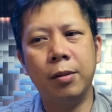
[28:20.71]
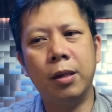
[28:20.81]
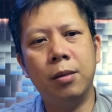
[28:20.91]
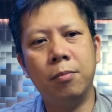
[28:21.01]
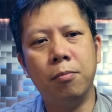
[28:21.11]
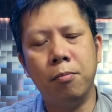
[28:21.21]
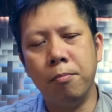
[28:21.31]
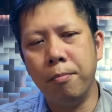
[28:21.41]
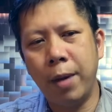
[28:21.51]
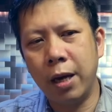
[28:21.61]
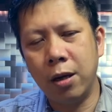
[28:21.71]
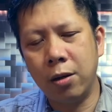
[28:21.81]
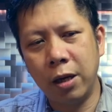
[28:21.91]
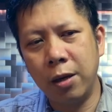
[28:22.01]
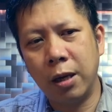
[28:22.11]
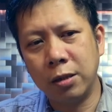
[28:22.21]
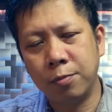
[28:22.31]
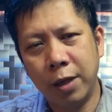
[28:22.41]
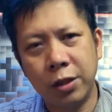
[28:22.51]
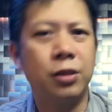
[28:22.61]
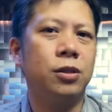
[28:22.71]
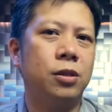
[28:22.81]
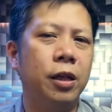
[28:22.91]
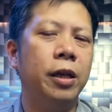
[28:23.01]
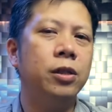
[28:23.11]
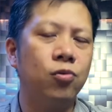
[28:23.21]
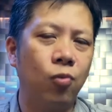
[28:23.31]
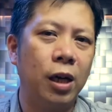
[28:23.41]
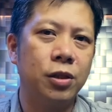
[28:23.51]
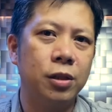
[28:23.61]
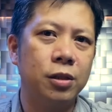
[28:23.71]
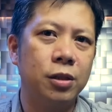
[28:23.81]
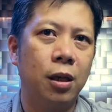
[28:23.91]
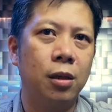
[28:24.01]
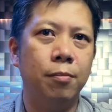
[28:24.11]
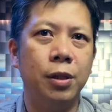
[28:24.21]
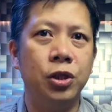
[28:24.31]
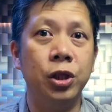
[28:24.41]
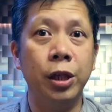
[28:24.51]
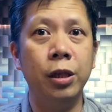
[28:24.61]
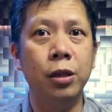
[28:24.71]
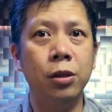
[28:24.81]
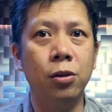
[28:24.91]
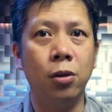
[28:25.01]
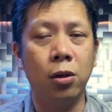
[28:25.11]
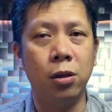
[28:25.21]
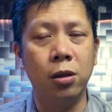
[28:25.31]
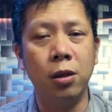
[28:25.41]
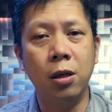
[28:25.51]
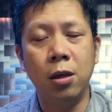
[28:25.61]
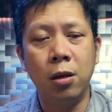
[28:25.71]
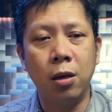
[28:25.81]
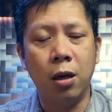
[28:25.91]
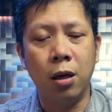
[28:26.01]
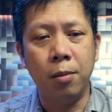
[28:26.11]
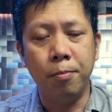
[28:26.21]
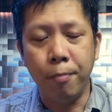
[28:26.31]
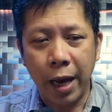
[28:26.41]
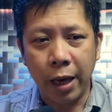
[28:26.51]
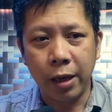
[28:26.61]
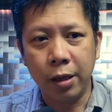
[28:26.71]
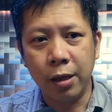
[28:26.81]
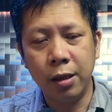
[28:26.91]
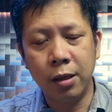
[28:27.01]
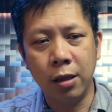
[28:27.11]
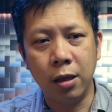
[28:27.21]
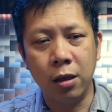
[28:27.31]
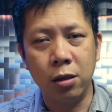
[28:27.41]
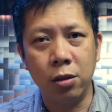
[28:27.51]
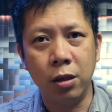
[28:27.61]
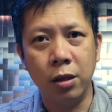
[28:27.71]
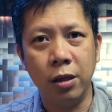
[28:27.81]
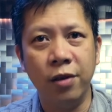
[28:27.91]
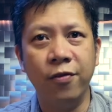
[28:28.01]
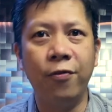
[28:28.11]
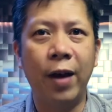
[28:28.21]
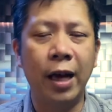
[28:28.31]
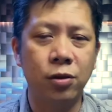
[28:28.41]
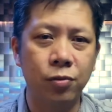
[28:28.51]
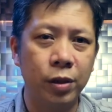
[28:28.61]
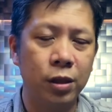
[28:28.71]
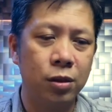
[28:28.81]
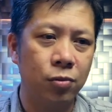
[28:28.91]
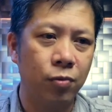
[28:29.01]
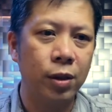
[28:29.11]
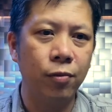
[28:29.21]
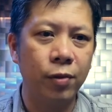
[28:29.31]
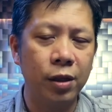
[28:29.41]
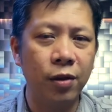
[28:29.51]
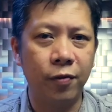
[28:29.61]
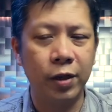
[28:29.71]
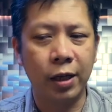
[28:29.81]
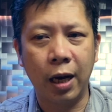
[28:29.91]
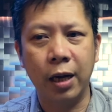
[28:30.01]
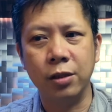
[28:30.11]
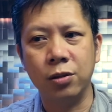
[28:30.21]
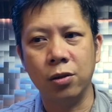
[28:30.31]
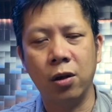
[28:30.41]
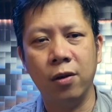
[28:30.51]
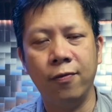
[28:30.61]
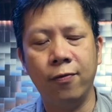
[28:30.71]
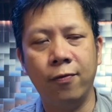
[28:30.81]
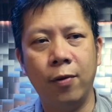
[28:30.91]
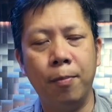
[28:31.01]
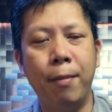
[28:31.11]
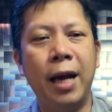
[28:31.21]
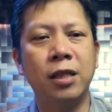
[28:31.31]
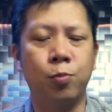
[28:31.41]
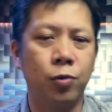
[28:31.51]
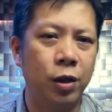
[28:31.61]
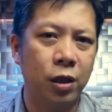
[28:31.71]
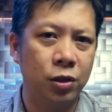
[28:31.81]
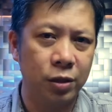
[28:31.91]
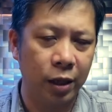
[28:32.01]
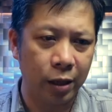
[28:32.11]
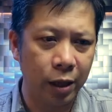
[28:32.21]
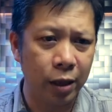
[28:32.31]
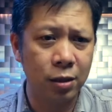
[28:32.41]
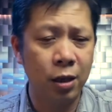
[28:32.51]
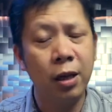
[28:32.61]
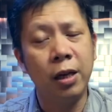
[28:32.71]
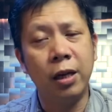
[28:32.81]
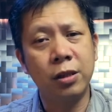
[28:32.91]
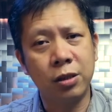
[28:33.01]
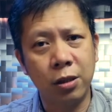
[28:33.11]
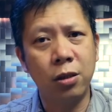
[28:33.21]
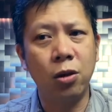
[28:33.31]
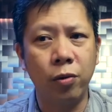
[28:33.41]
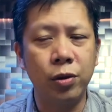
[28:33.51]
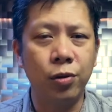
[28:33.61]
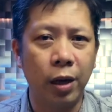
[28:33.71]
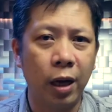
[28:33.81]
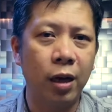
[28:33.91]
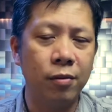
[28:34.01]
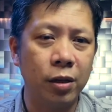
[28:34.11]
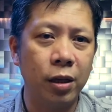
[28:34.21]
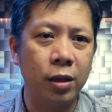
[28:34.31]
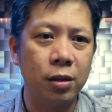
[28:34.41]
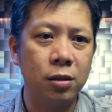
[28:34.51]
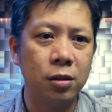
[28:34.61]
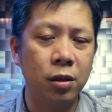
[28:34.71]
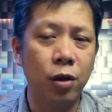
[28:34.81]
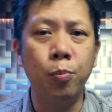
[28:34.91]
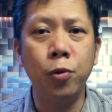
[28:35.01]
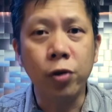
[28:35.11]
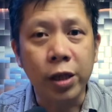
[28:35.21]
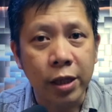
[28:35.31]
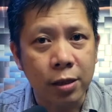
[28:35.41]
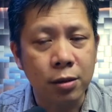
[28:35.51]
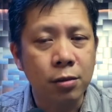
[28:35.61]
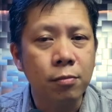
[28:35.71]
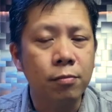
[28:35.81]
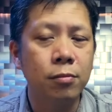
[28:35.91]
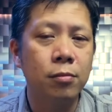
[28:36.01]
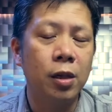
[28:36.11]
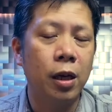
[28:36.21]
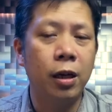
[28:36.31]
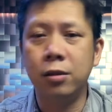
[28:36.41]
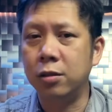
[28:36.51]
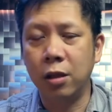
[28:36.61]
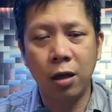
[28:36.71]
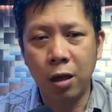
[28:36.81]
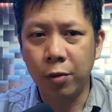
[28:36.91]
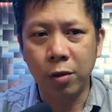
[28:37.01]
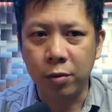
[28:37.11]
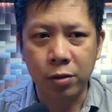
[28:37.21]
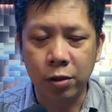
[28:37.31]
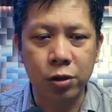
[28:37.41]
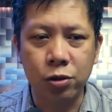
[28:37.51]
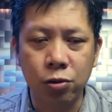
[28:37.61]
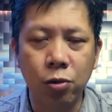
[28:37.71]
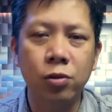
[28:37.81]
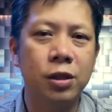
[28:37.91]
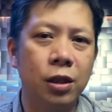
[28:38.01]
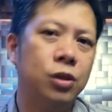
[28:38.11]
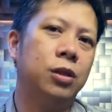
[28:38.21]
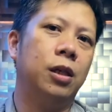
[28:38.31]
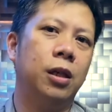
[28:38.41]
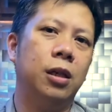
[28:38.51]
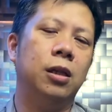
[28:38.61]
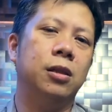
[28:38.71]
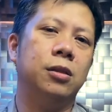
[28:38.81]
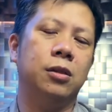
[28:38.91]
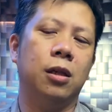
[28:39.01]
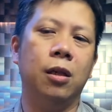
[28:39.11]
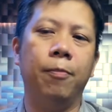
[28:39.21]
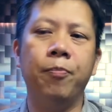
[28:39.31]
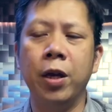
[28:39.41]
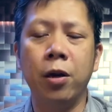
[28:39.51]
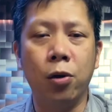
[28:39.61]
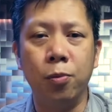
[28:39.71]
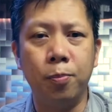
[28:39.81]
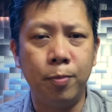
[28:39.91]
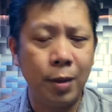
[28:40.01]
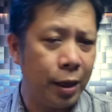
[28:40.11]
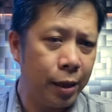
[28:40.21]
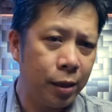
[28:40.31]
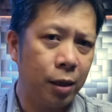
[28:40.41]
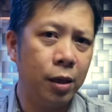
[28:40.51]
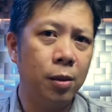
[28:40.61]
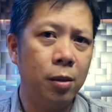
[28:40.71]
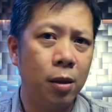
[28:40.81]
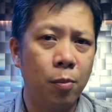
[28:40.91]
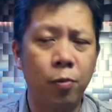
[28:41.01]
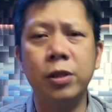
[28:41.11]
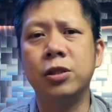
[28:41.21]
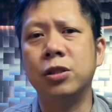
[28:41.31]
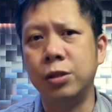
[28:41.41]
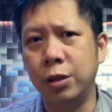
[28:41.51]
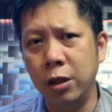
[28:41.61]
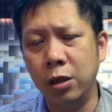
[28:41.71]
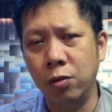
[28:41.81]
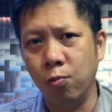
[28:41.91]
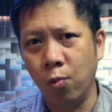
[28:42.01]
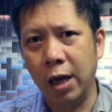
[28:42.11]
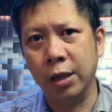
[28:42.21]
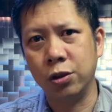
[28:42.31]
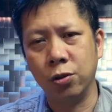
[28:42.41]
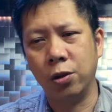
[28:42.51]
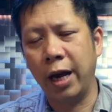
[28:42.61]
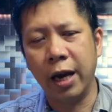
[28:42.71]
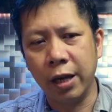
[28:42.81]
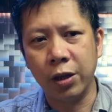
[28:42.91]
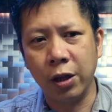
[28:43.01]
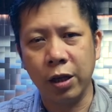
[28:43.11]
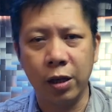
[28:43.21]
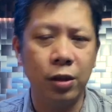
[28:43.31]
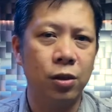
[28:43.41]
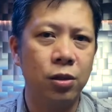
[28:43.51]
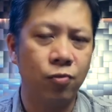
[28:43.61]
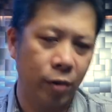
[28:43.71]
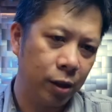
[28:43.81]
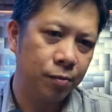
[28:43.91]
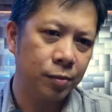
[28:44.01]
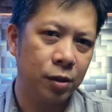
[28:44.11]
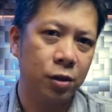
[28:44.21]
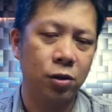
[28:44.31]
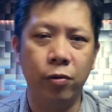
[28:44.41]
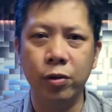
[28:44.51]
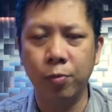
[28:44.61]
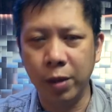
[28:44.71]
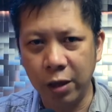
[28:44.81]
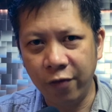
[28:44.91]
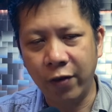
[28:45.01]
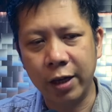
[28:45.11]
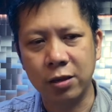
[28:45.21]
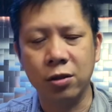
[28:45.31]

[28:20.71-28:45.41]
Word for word: Um, me, as much as these watches are machined or uh, made uh, in factories with, with different kinds of uh, mass production techniques, it's still going to have these impurities. It's inevitable. There's no such thing as a completely pristine watch or anything in this world. There's going to be defects.